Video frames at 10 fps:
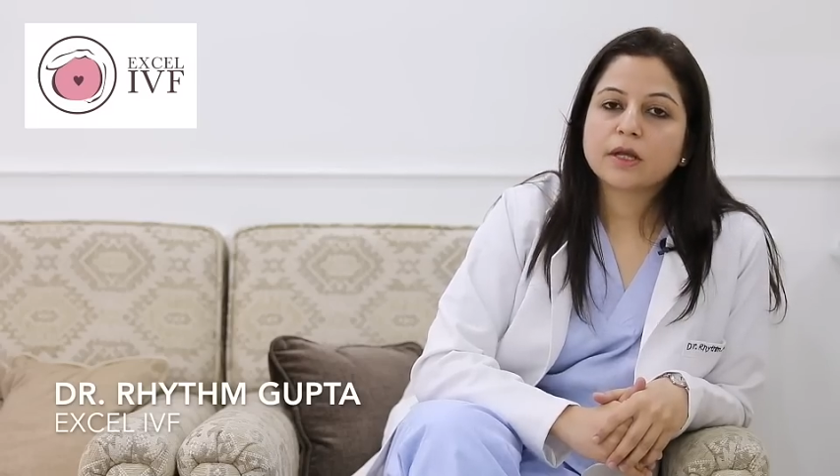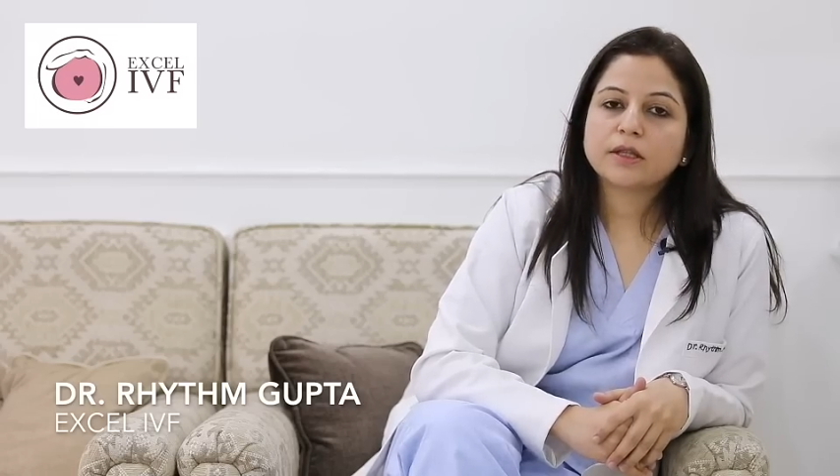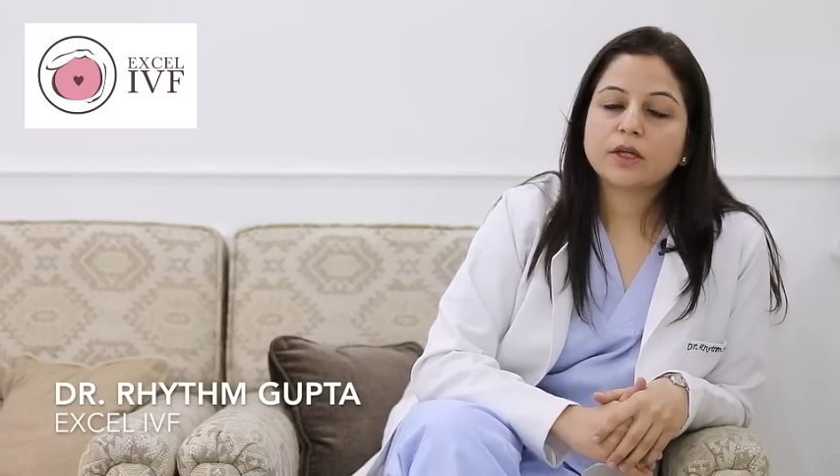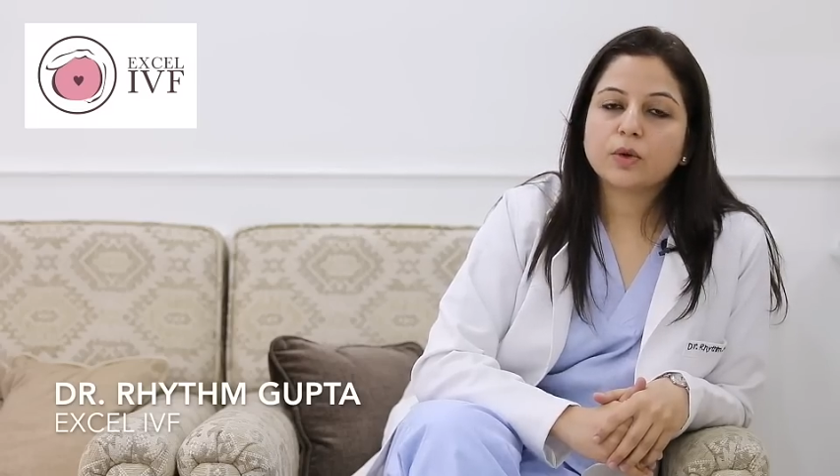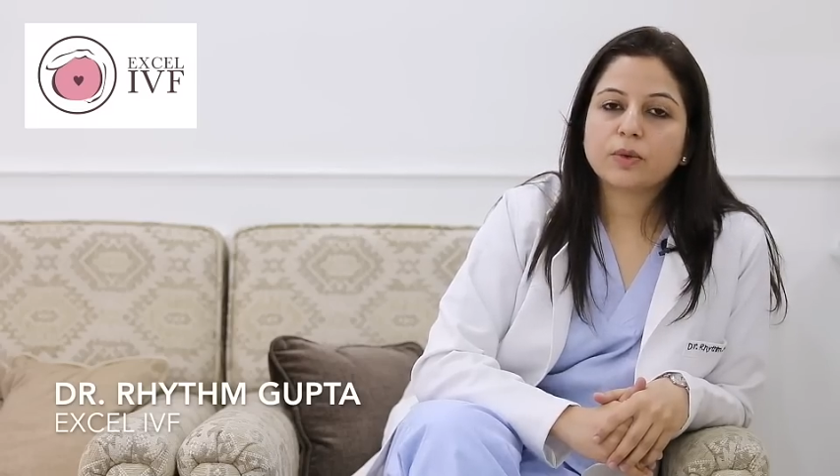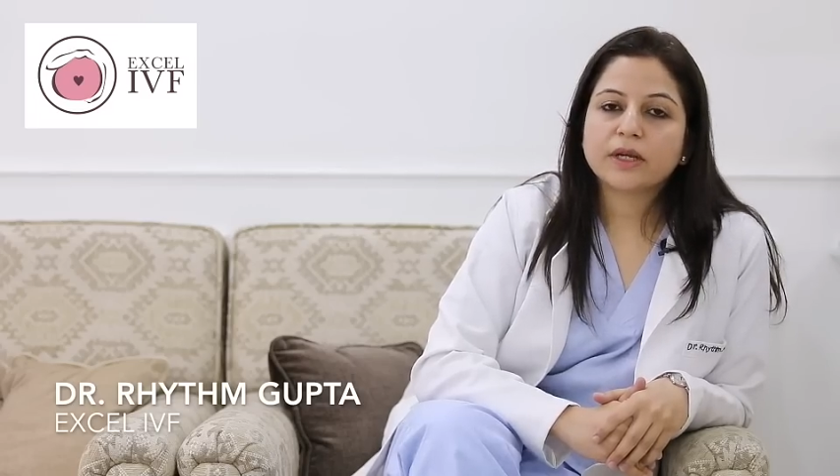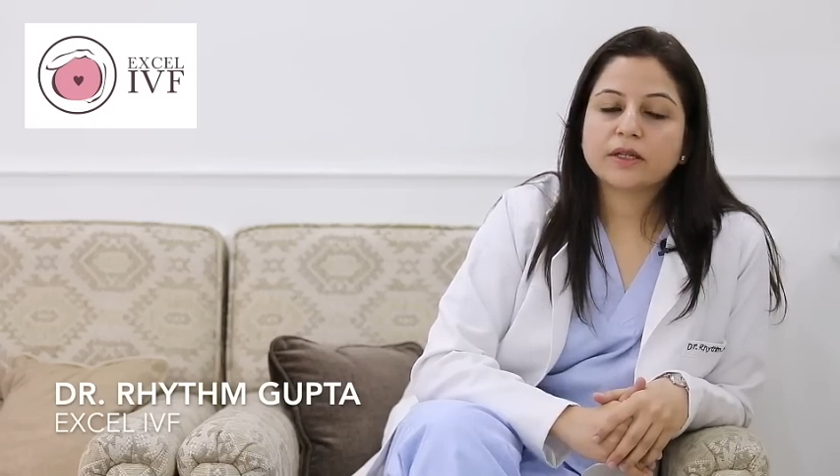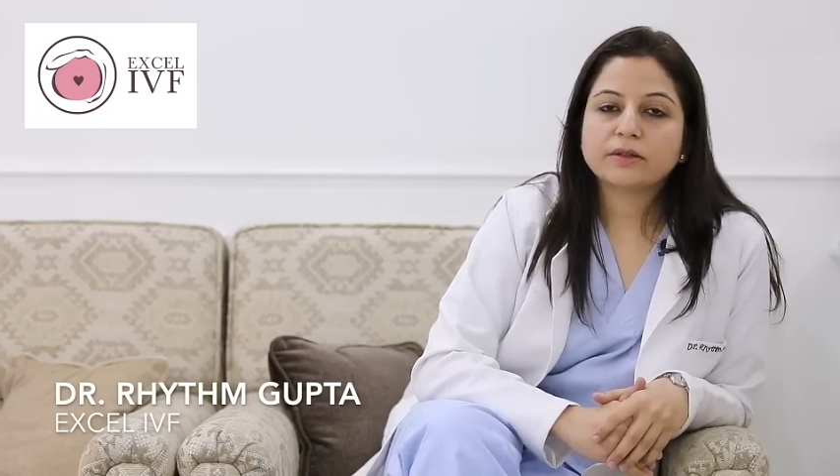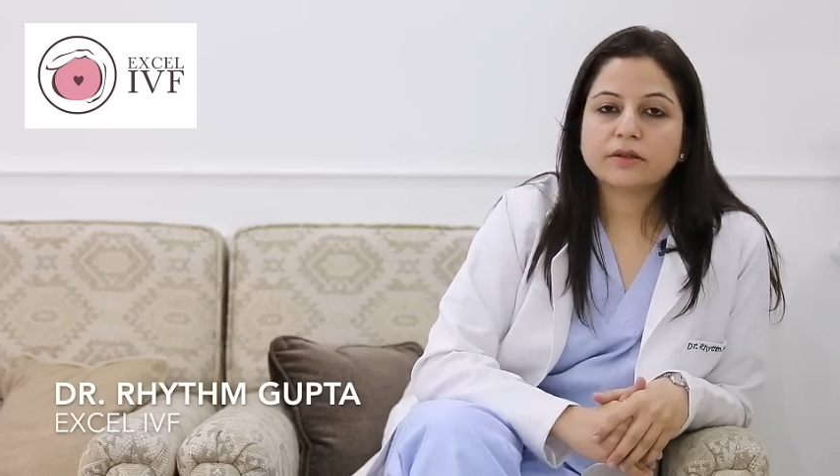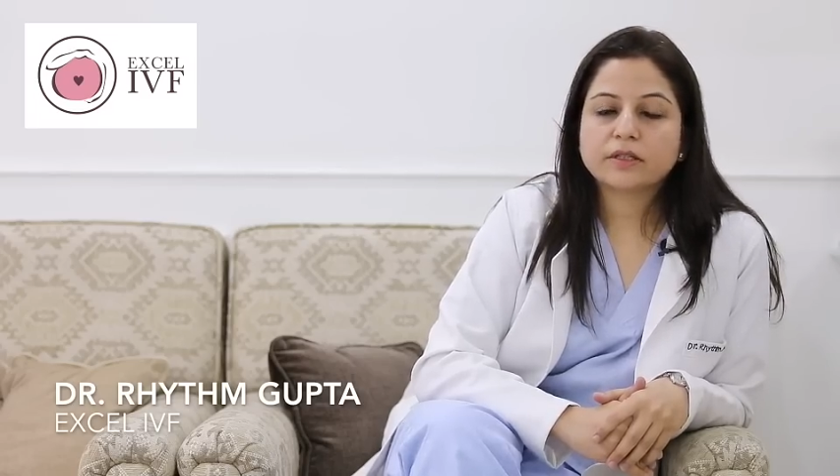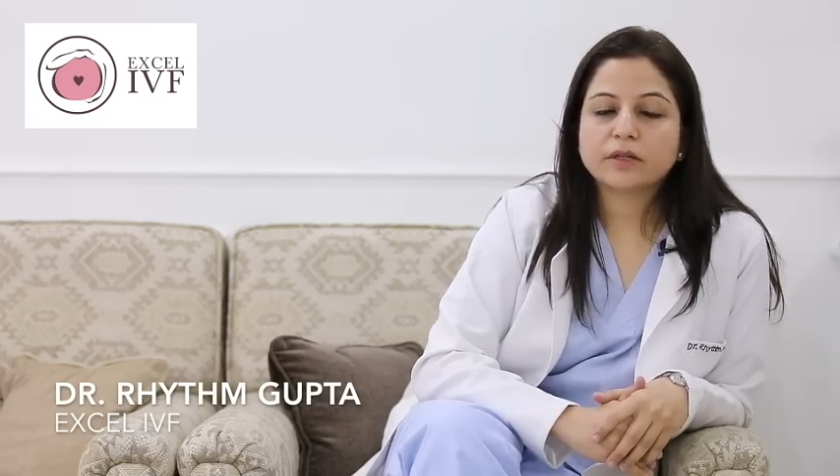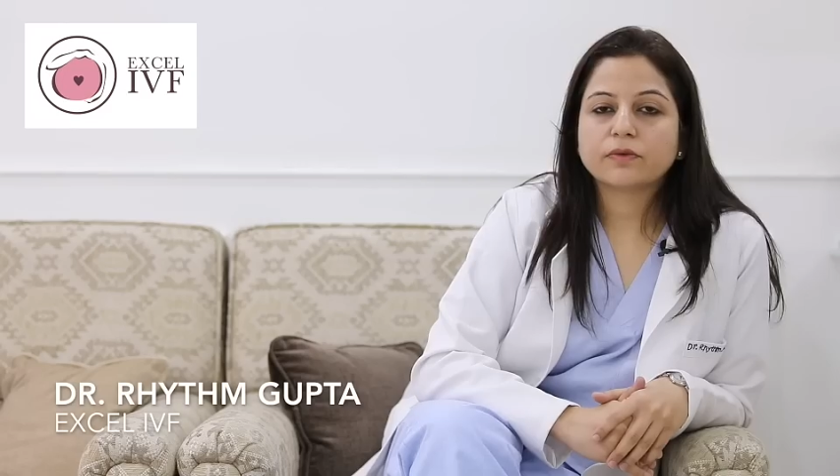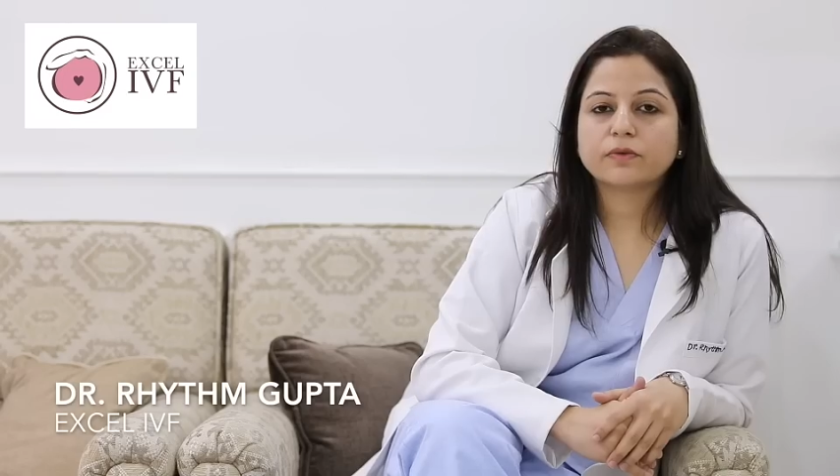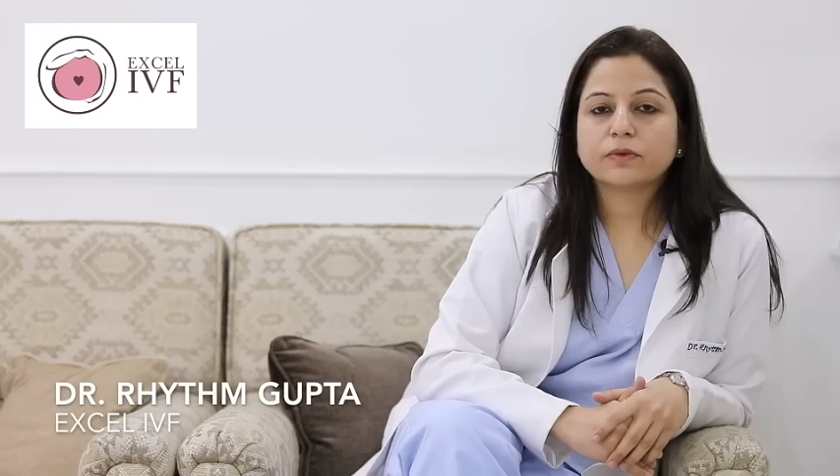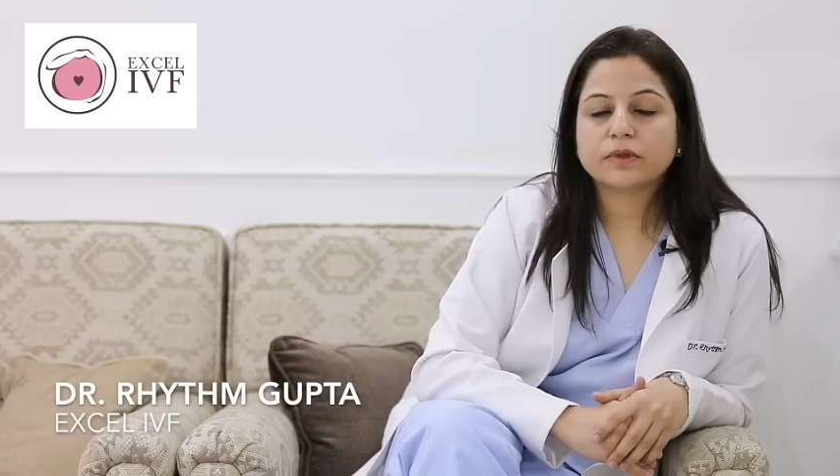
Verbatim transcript: The ovarian reserve